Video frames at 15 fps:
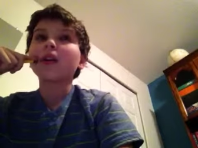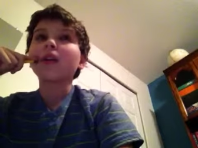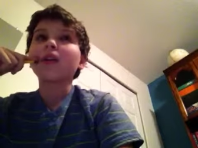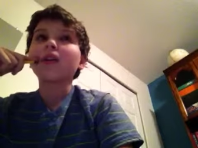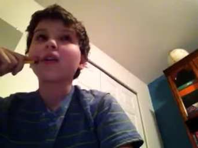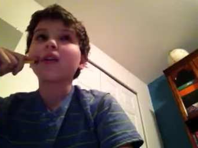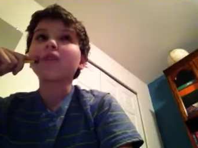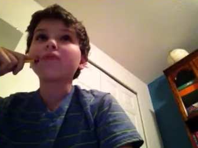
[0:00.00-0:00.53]

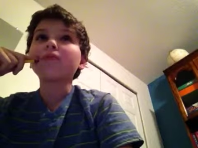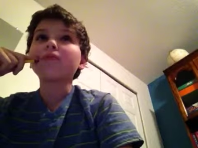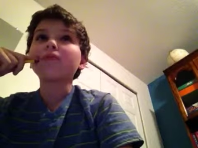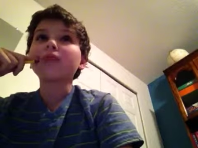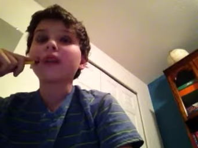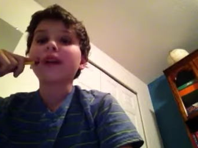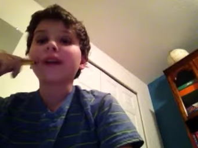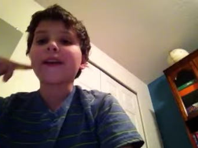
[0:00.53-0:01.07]
Um,
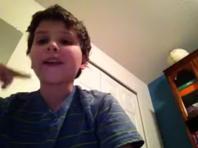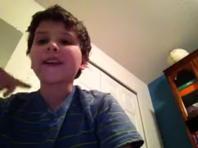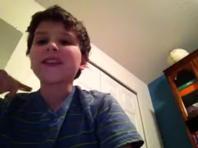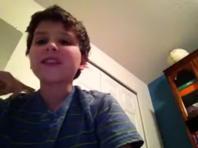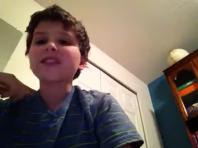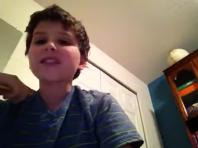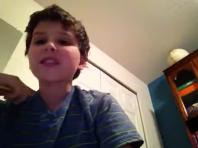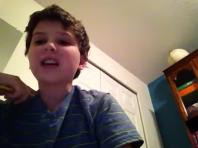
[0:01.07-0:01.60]
and
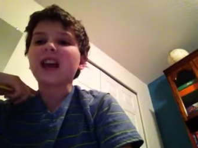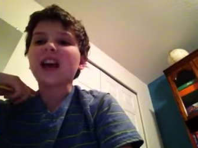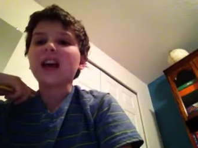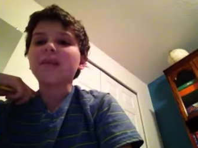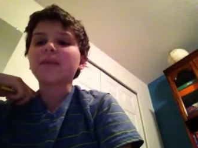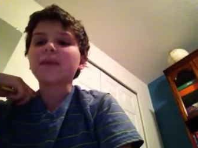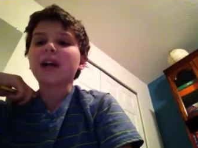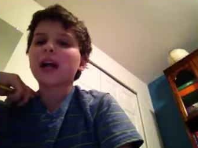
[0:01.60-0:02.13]

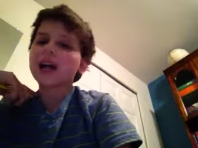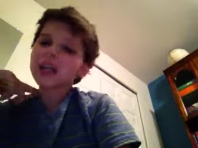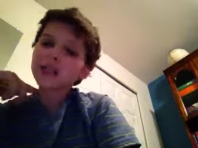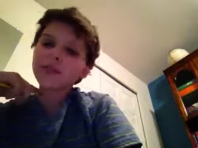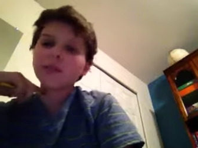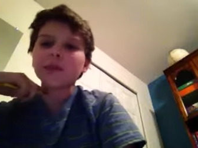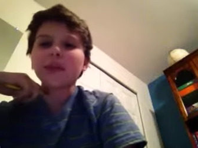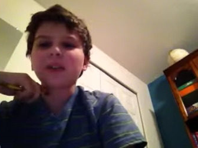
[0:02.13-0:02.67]
I'm kind of
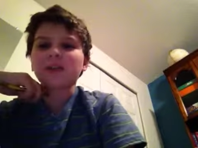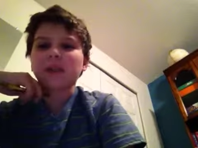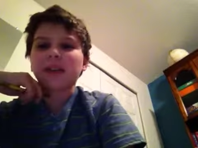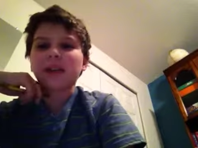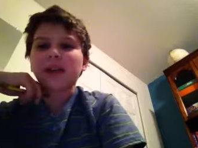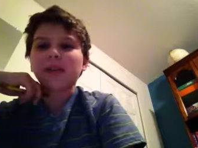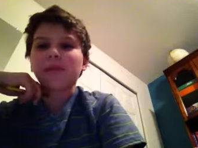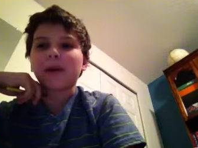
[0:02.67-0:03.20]
in the middle of
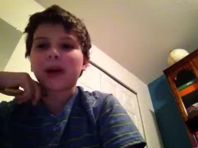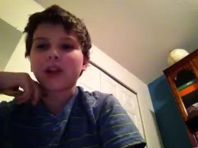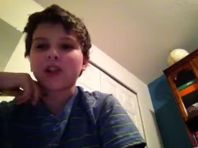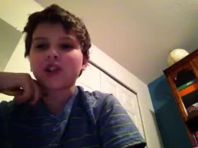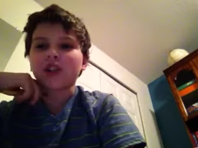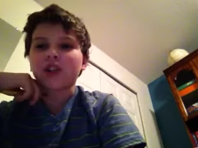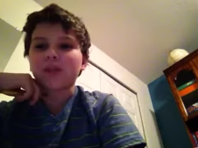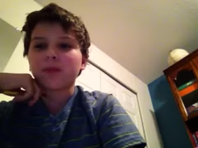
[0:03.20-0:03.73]
making a
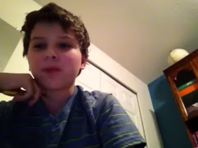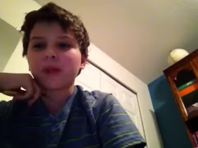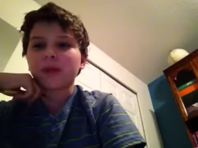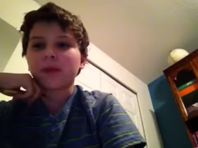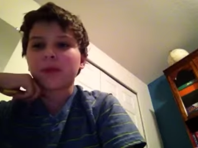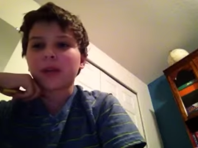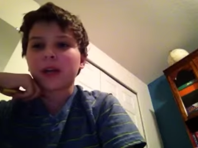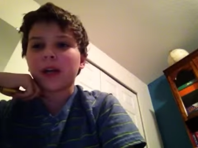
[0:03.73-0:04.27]
Bioshock book,
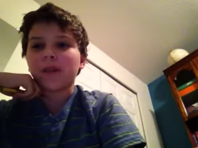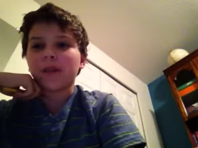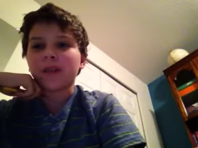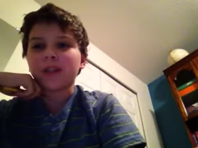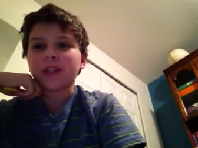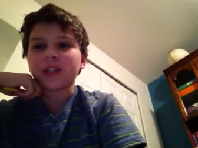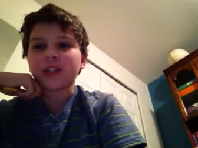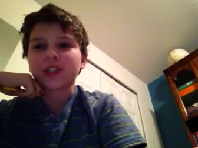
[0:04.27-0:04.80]
but I'm
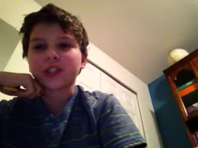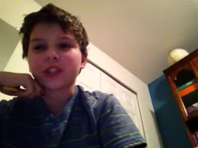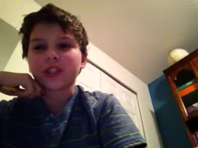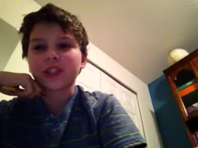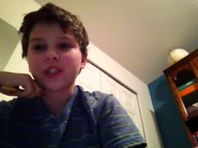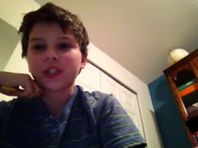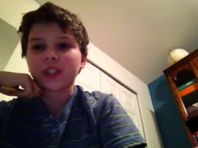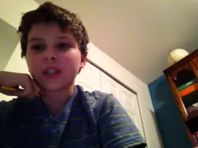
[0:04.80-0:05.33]
not sure
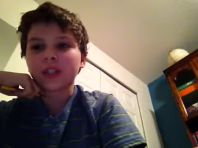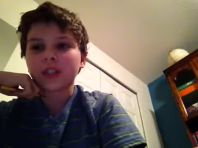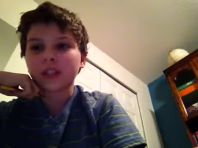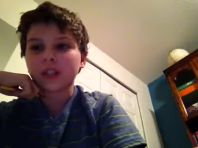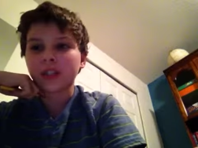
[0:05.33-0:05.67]
yet.